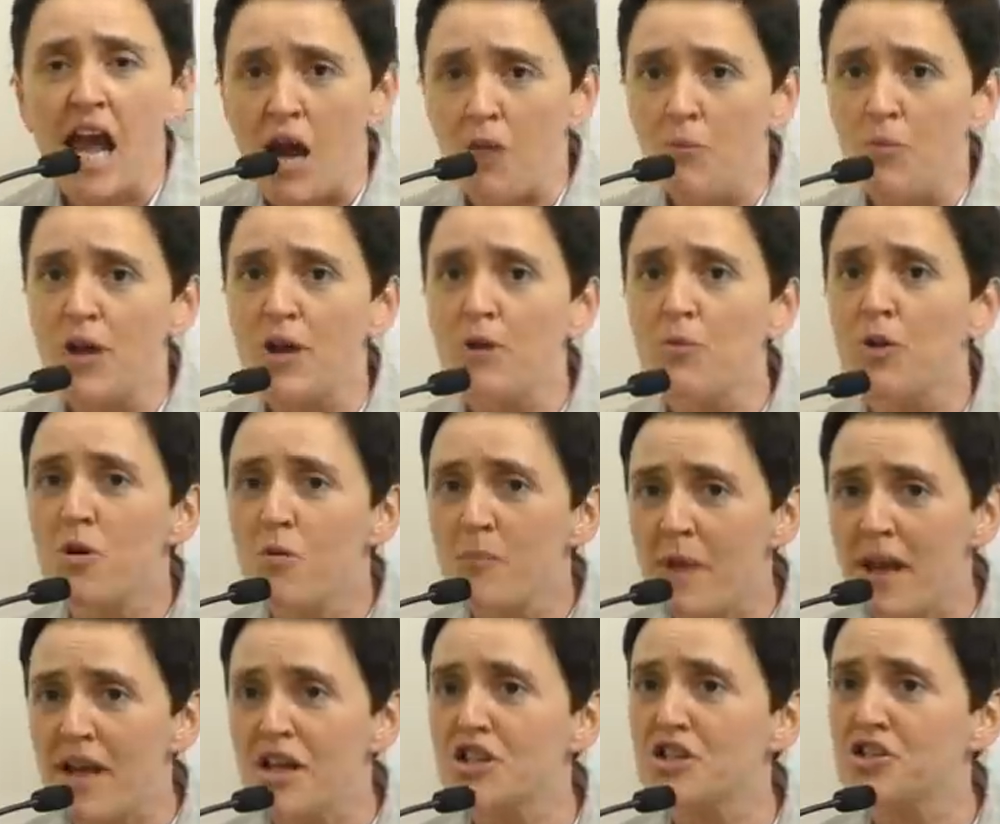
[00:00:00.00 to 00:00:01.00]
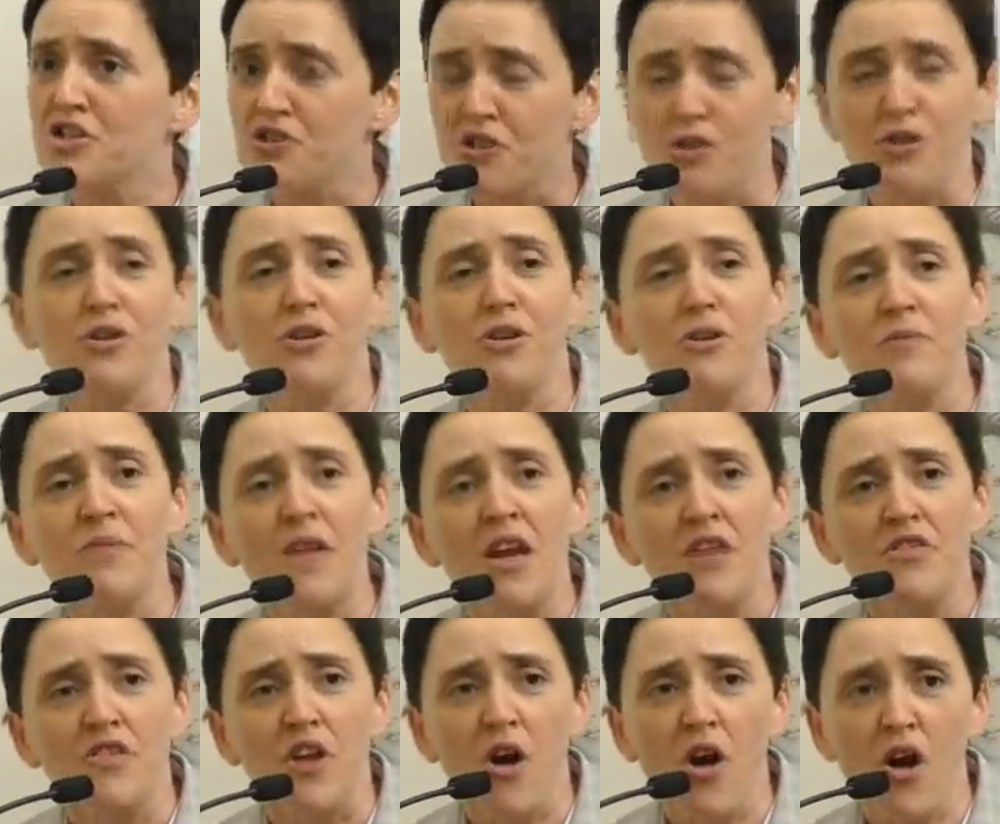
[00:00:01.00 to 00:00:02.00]
and we will make sure
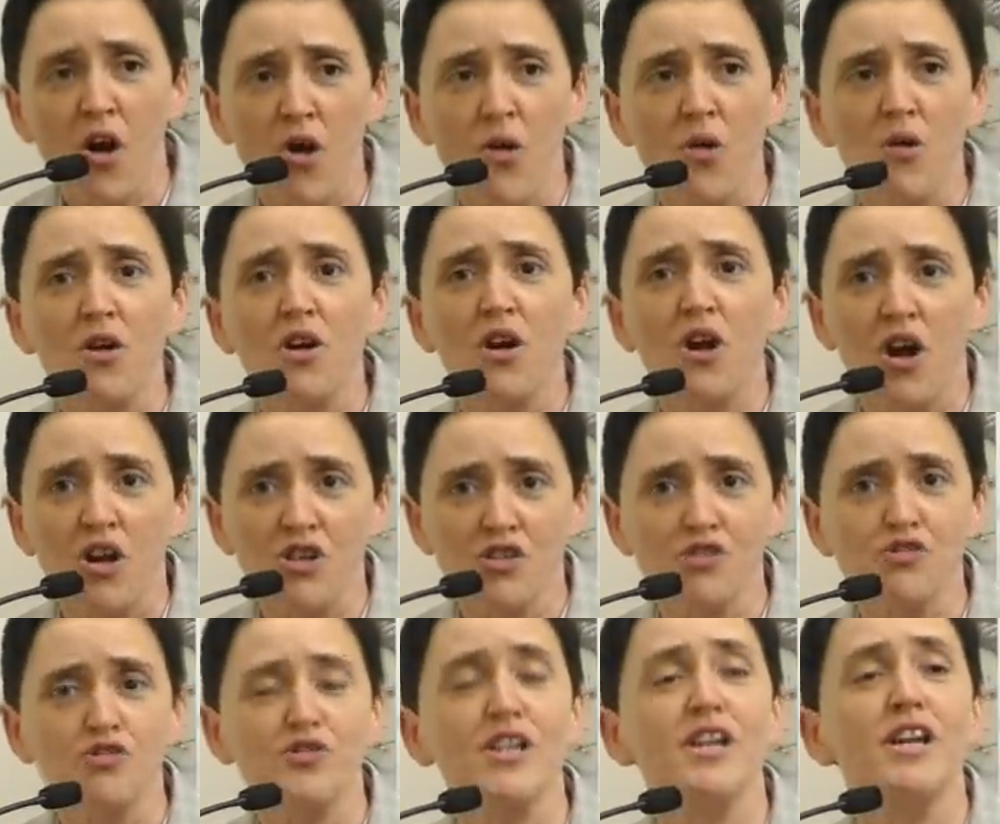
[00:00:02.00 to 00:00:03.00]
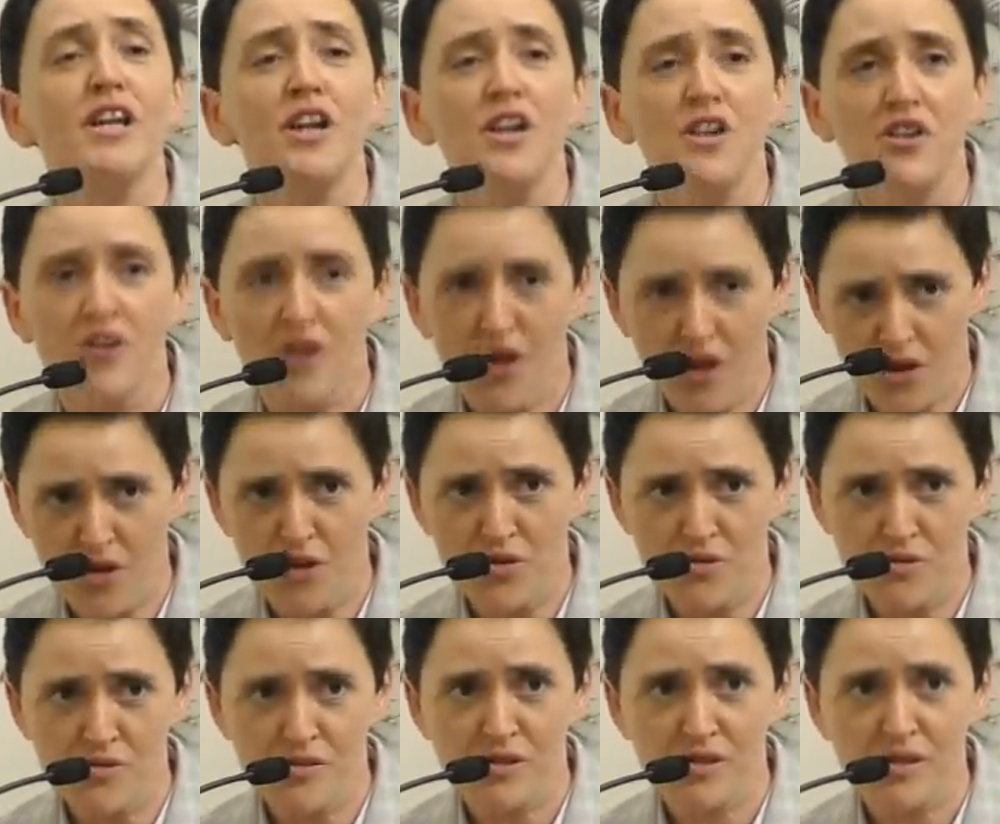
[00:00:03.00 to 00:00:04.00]
the whole country
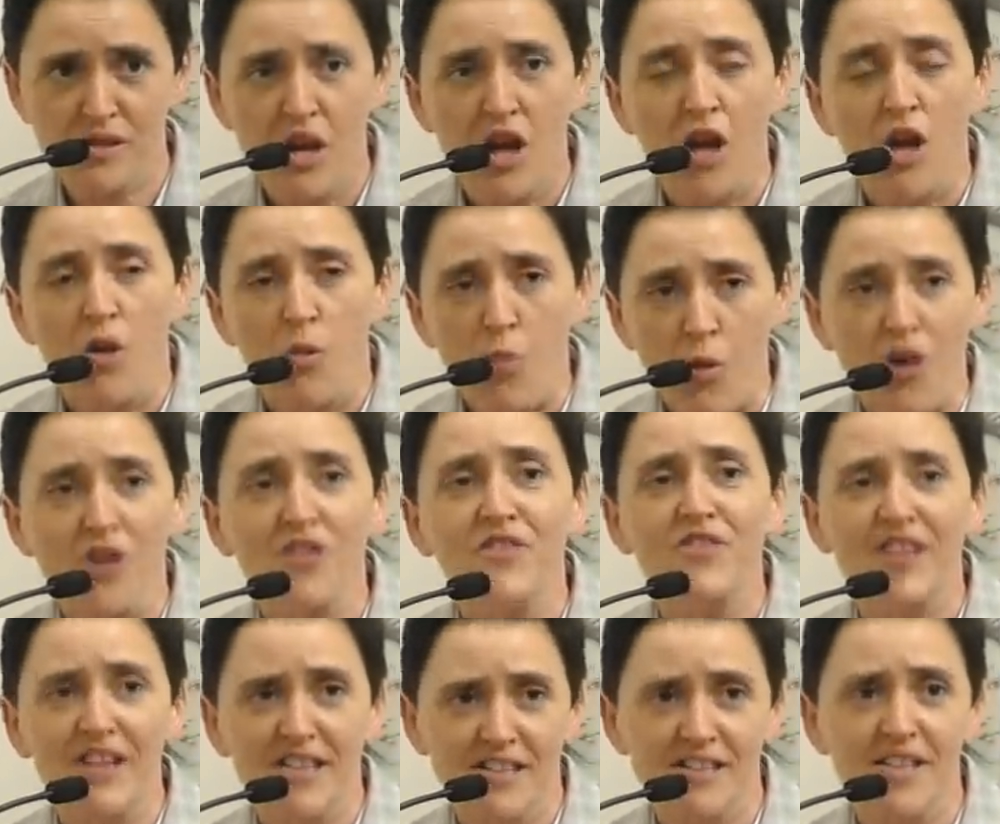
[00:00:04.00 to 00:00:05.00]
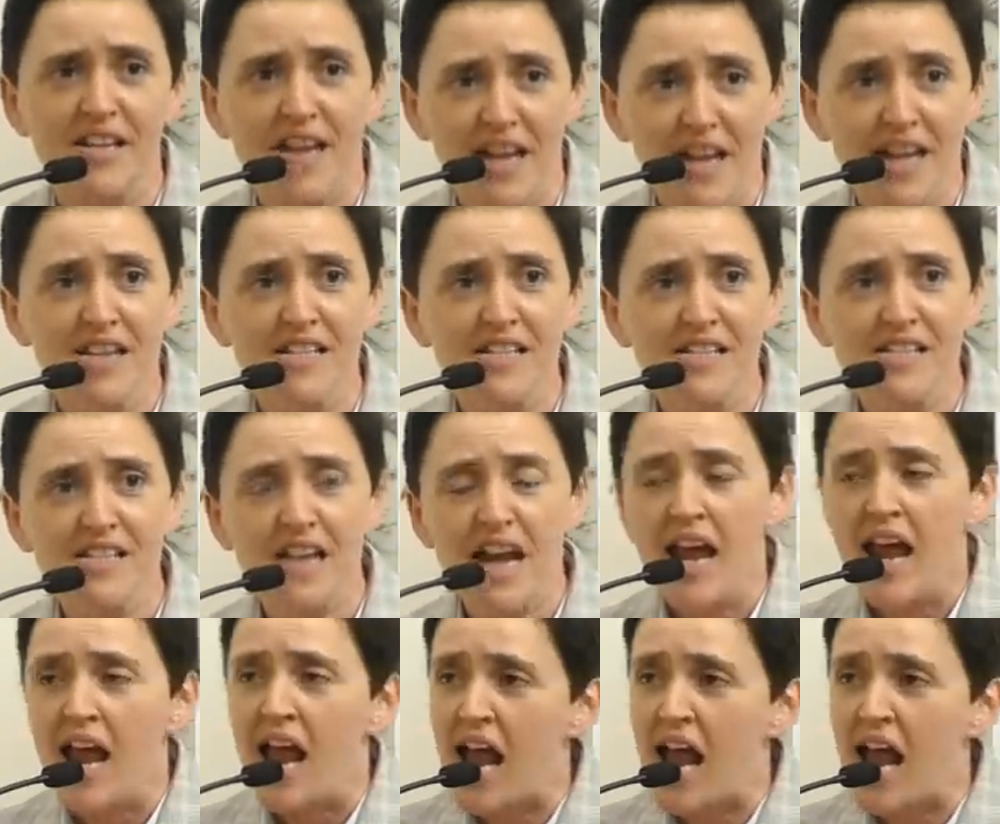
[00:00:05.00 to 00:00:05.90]
knows what this is,